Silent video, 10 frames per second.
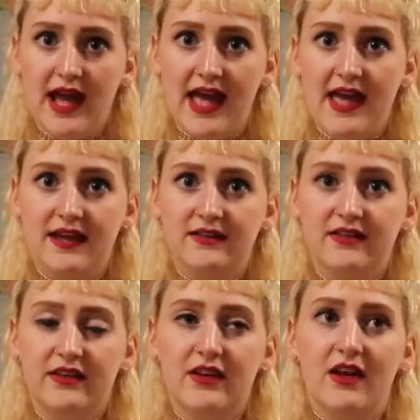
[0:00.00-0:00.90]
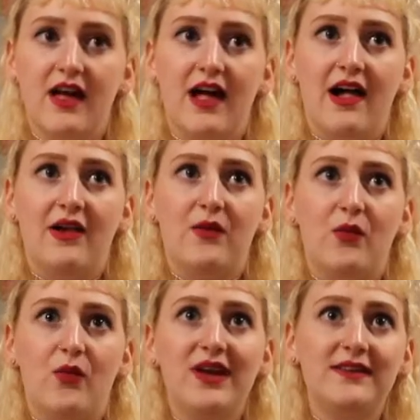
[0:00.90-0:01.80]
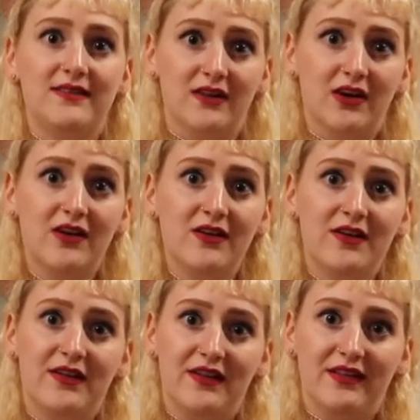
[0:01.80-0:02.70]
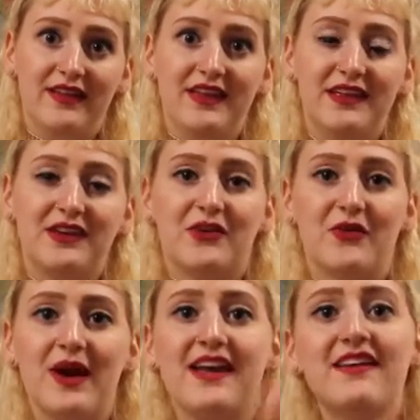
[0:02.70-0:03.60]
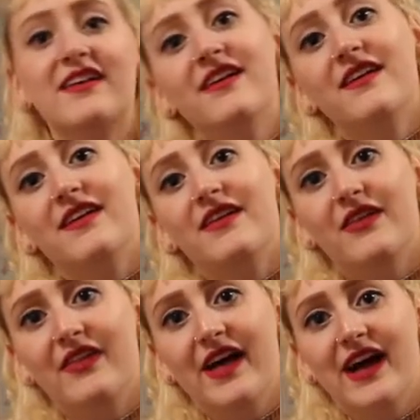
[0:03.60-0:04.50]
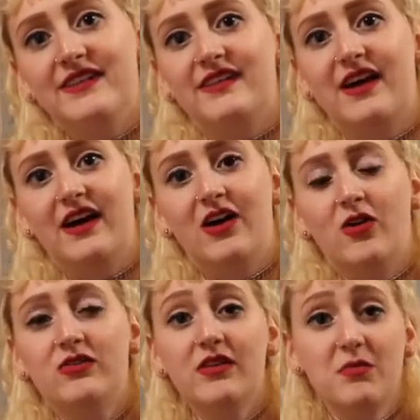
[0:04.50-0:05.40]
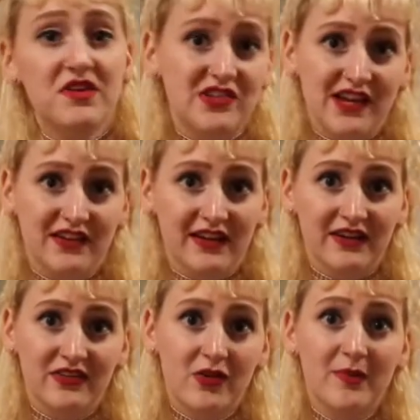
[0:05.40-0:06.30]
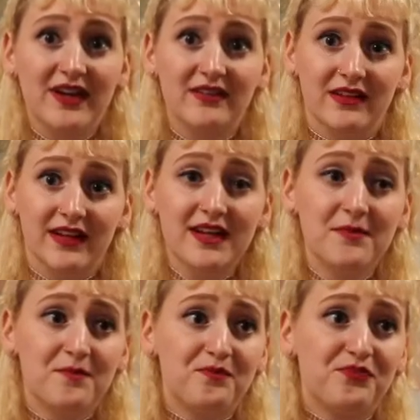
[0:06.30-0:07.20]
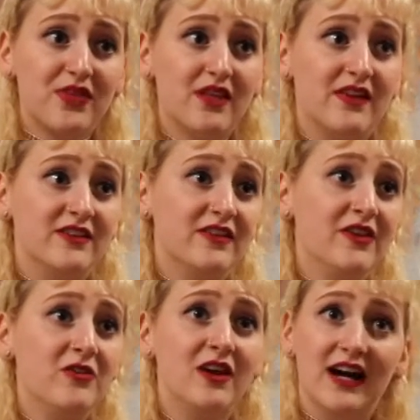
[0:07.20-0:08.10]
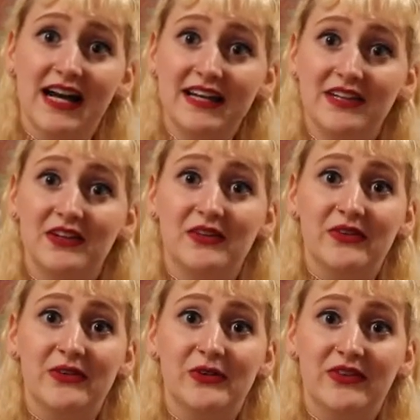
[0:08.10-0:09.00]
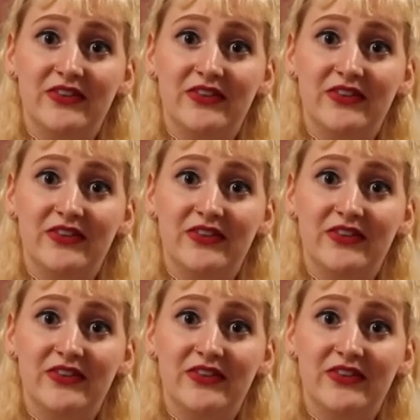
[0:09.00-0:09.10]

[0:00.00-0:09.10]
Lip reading: and we saw the crank that holds up the chandelier. So apparently there's a little guy who